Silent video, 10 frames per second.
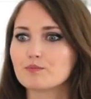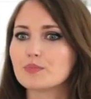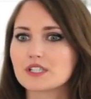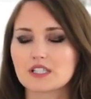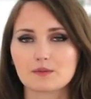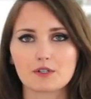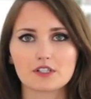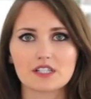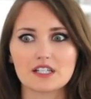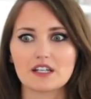business
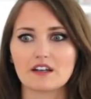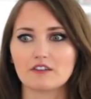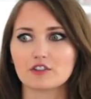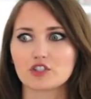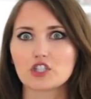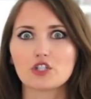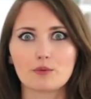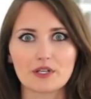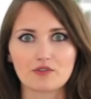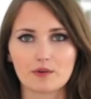person, and I learned so
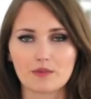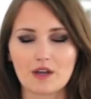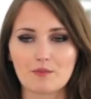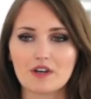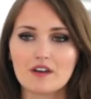much from them.